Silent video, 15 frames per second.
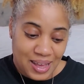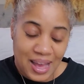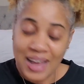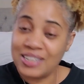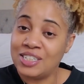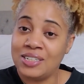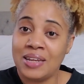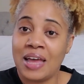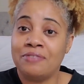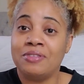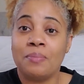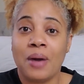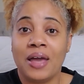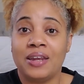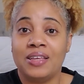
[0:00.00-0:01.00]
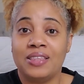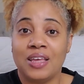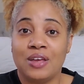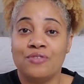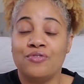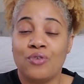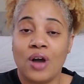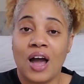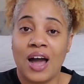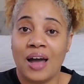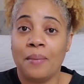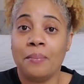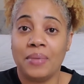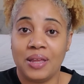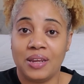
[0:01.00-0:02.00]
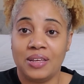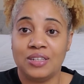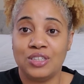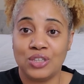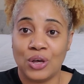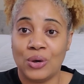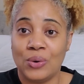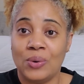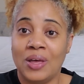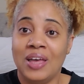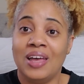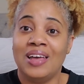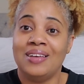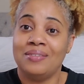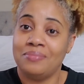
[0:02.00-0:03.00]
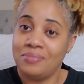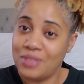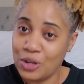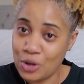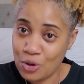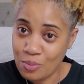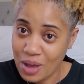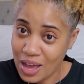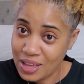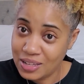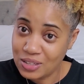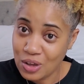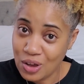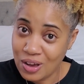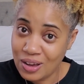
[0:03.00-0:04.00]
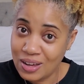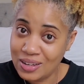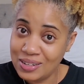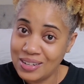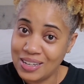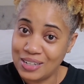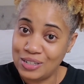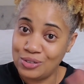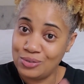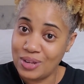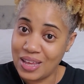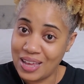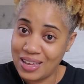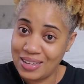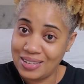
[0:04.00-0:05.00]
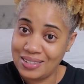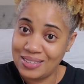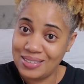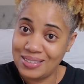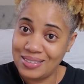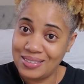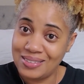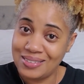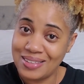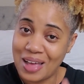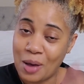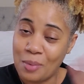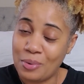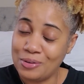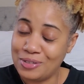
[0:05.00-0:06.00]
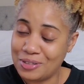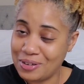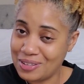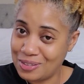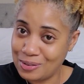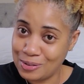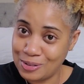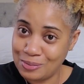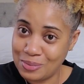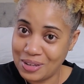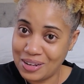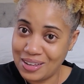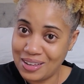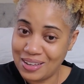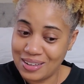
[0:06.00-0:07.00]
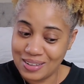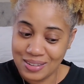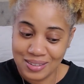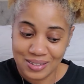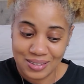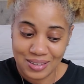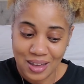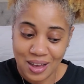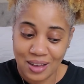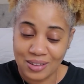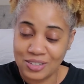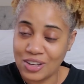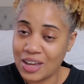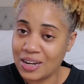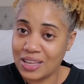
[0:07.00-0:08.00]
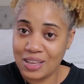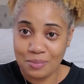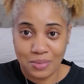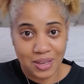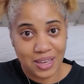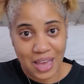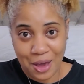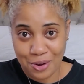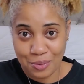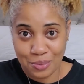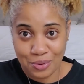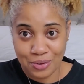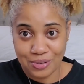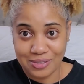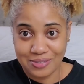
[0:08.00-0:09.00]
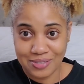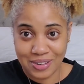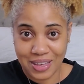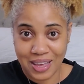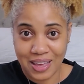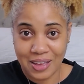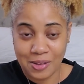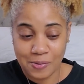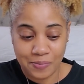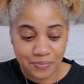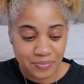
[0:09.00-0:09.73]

I shouldn't have to buy anything for a hot minute. So the no buy is on in two days. I'll post it on social media. Y'all try to keep me accountable, okay?